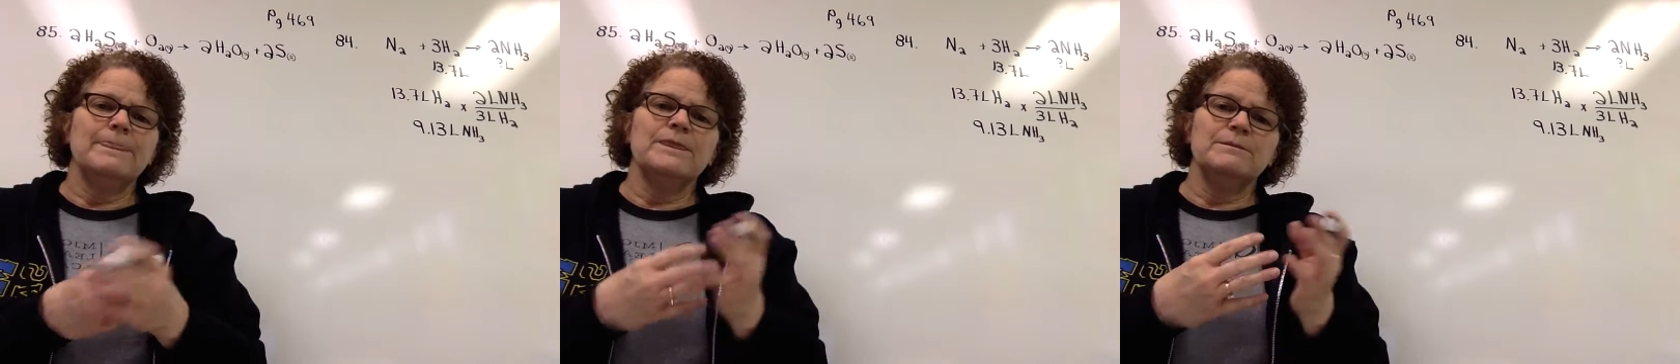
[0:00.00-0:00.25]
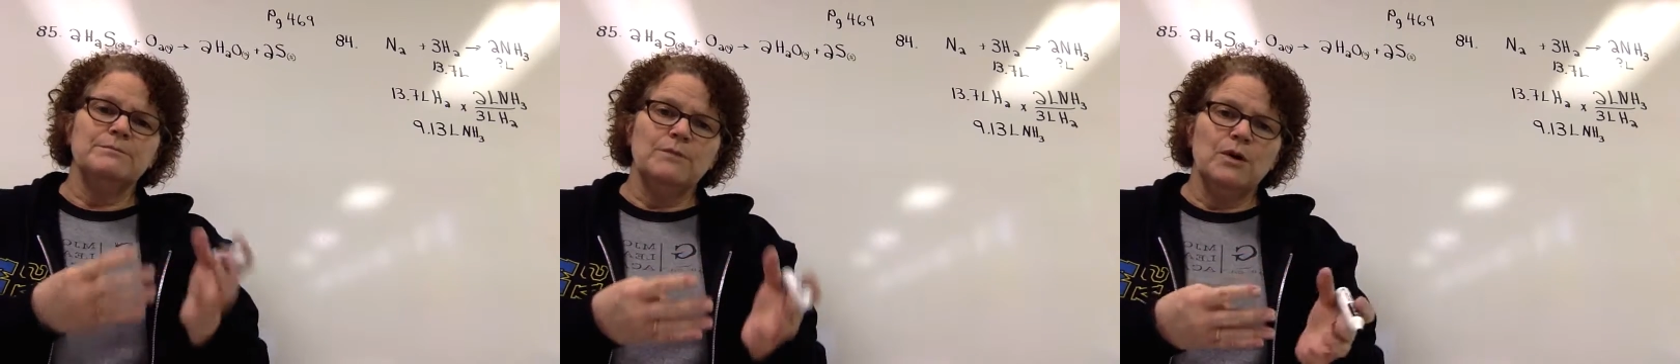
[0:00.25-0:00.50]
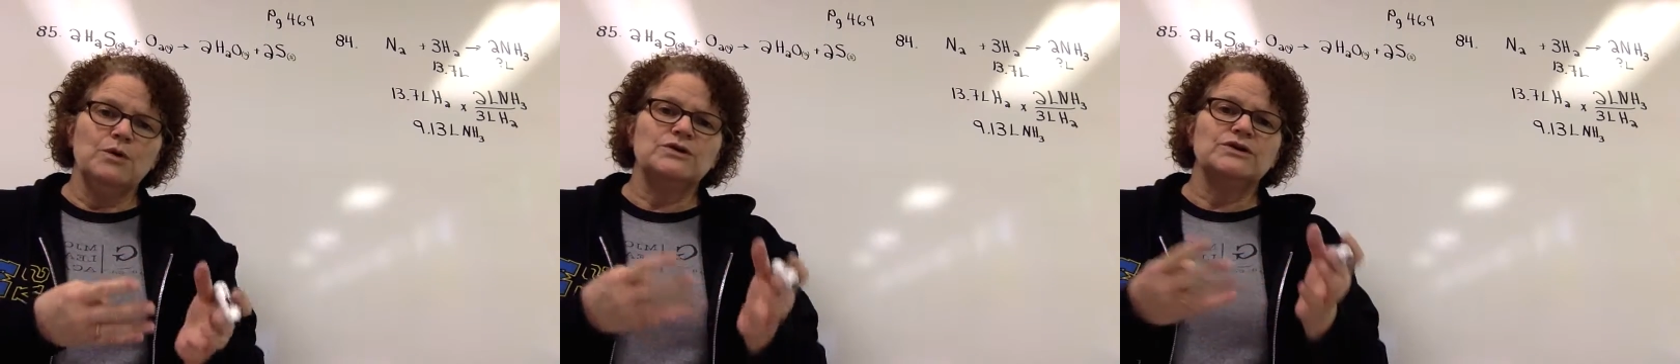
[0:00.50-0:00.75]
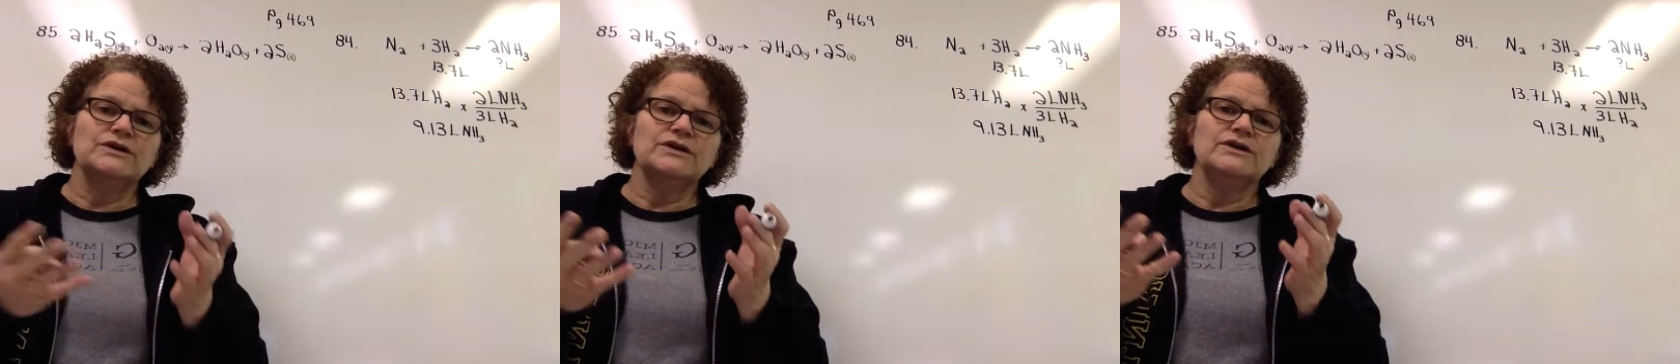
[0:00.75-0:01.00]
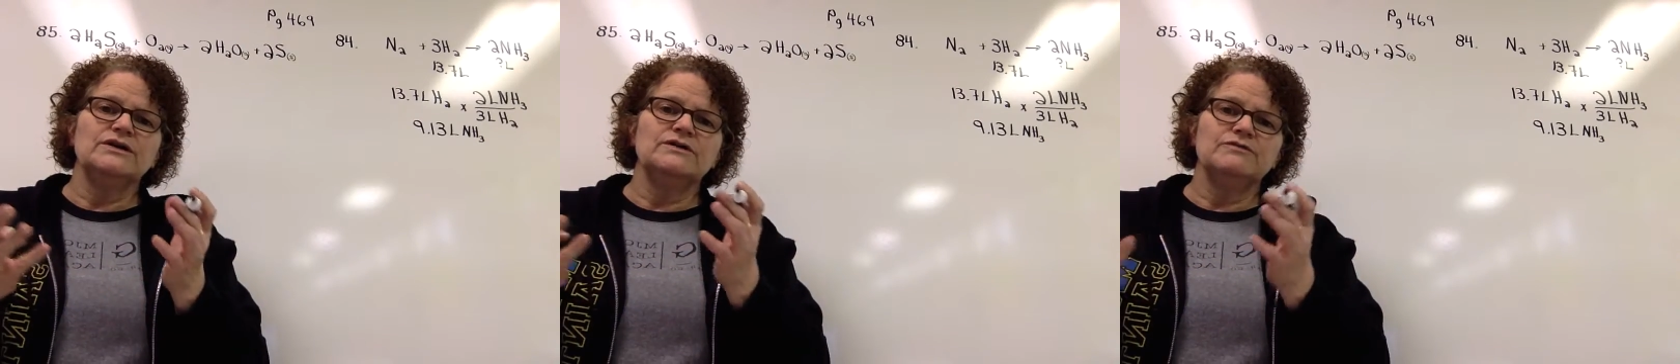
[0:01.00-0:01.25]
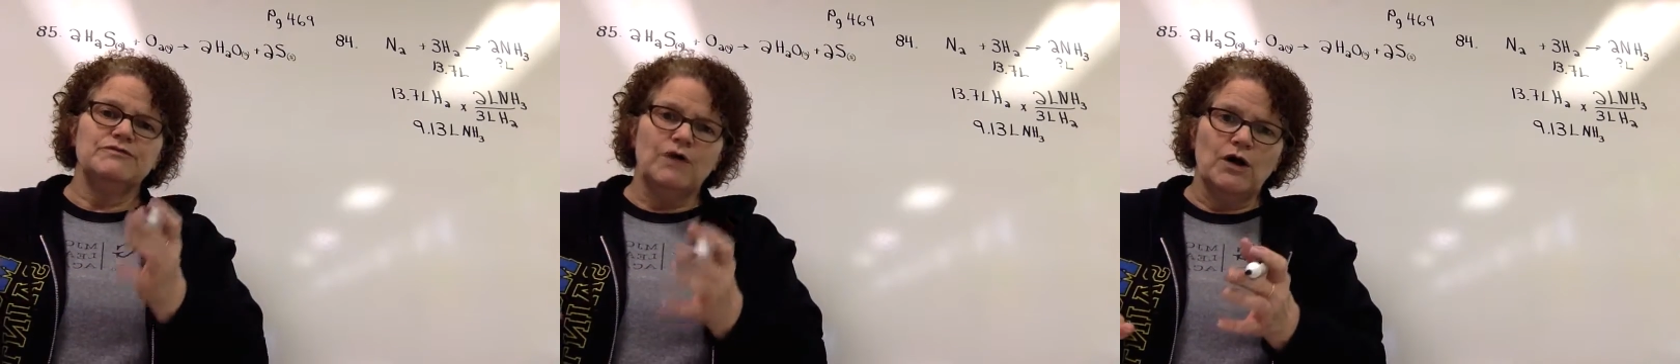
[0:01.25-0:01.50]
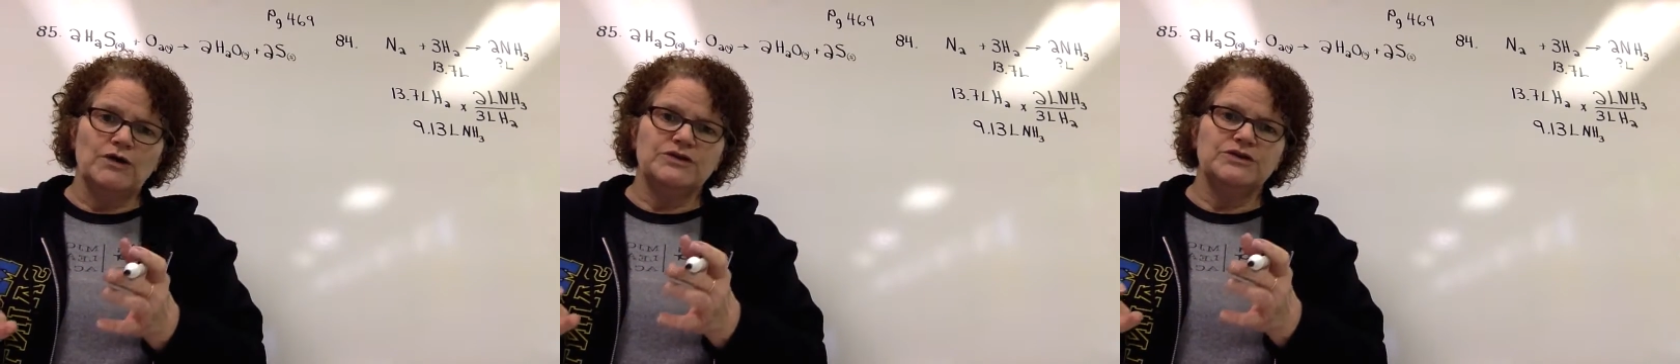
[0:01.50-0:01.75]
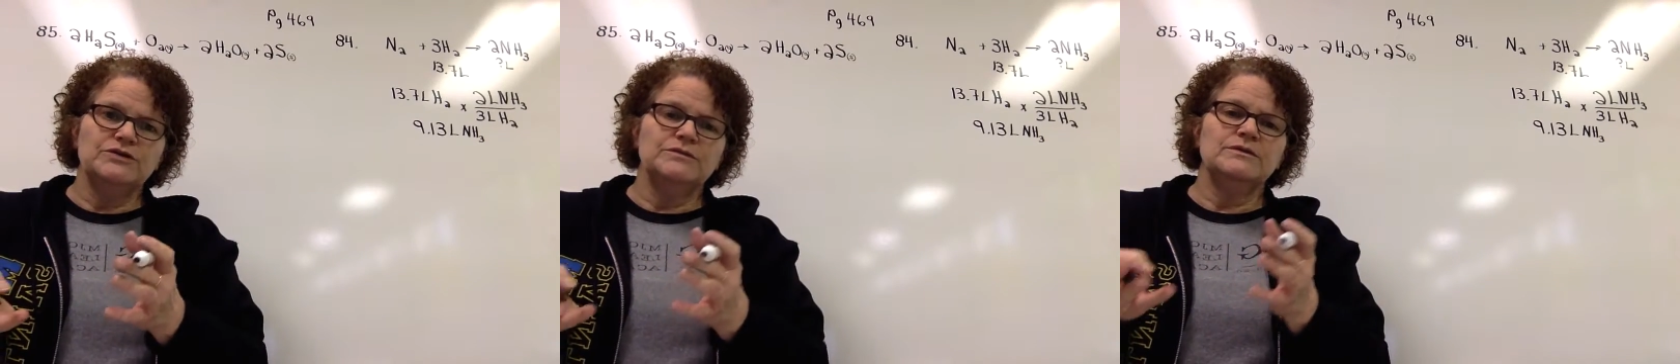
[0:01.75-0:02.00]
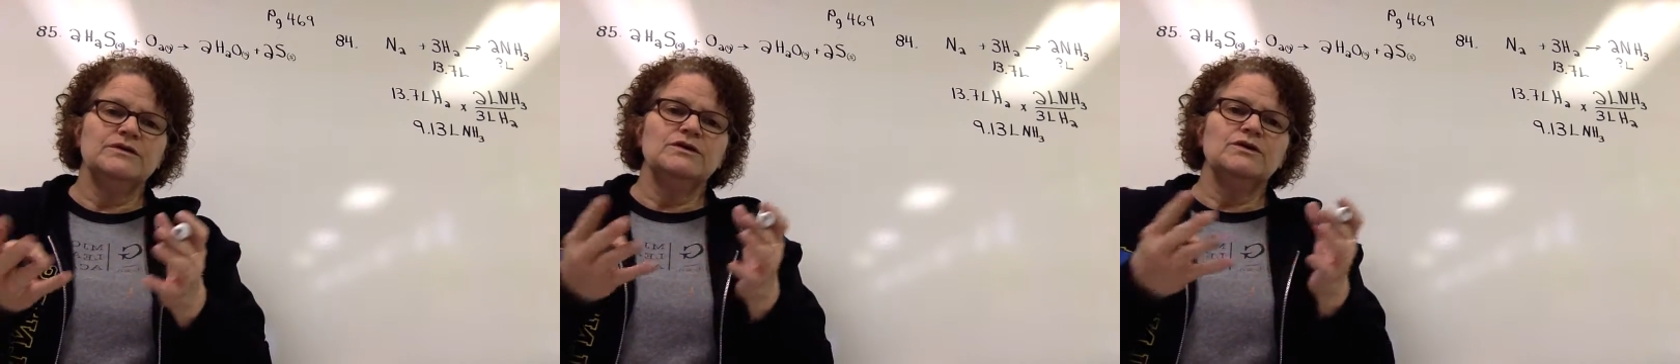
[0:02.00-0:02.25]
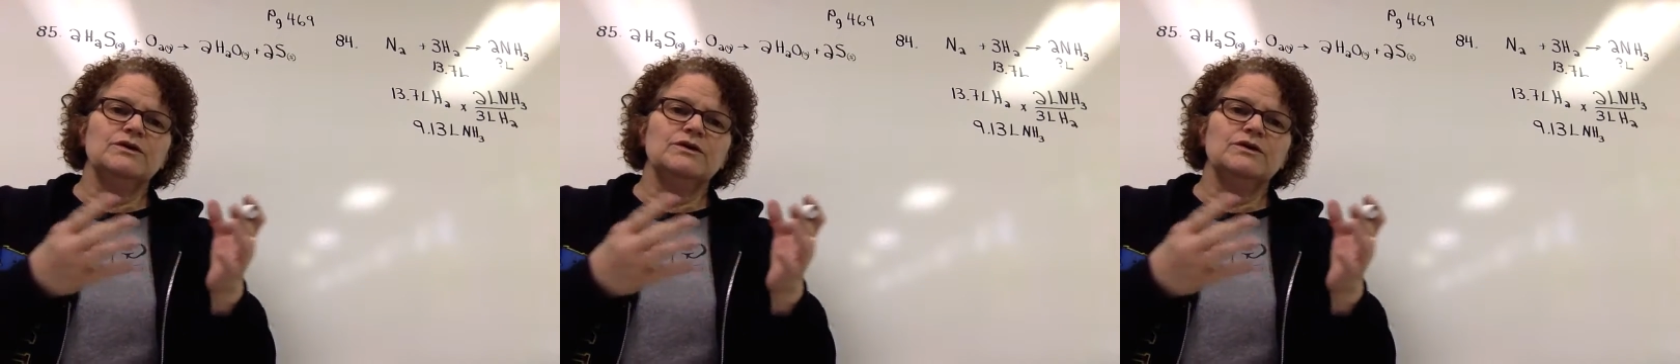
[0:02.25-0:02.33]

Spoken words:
molar volume